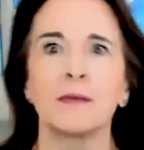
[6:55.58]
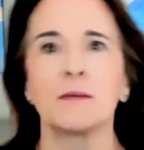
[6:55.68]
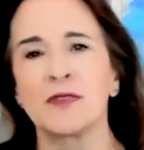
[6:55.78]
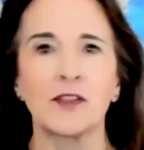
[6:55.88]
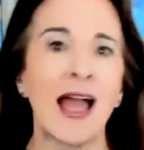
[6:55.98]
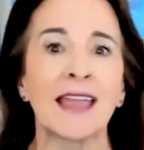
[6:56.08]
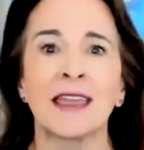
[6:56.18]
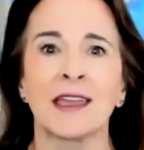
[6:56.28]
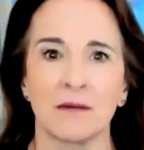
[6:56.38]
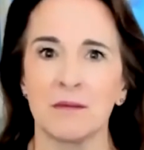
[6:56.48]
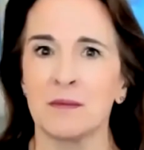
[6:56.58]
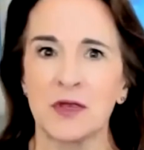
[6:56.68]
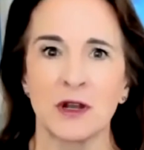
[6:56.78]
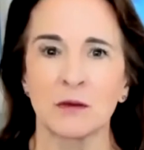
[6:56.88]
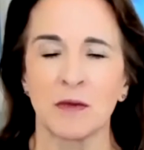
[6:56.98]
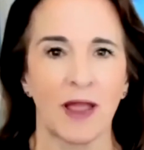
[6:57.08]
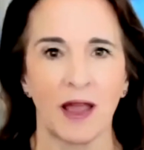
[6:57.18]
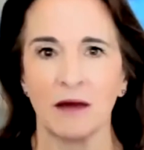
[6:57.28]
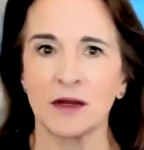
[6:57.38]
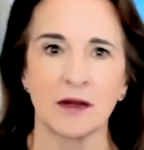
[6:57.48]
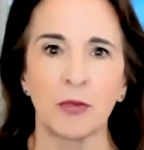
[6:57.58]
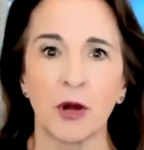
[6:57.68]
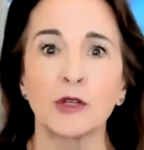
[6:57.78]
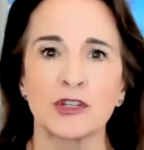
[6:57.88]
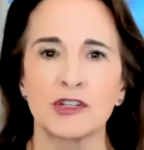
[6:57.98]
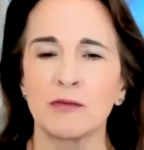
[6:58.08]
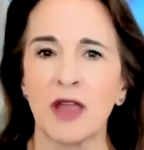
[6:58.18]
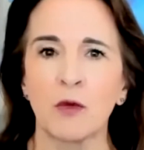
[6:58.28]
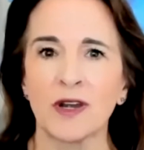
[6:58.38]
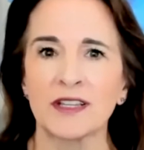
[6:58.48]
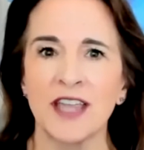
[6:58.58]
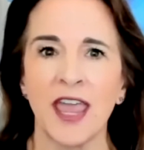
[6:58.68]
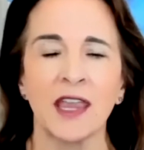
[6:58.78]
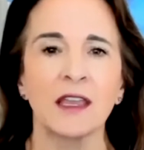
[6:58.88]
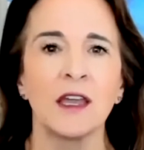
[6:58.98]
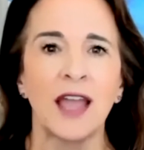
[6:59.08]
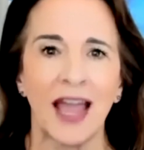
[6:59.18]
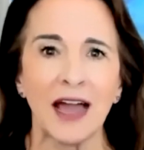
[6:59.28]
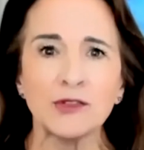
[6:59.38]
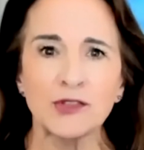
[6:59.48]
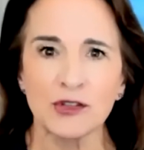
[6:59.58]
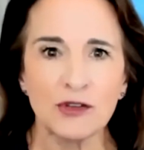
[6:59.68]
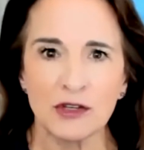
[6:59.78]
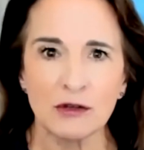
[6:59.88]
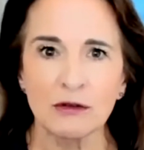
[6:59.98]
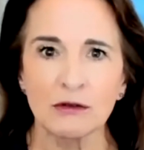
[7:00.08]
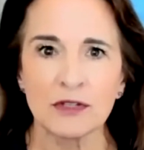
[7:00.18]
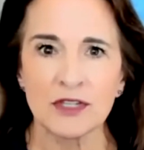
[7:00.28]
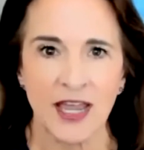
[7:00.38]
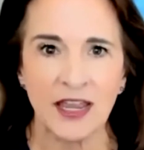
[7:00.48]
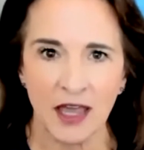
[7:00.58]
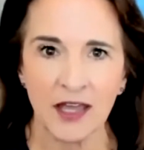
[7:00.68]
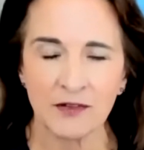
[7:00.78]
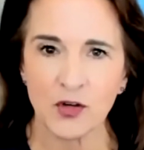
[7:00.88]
flagging, approaches you might want to take. How do you stay ahead of your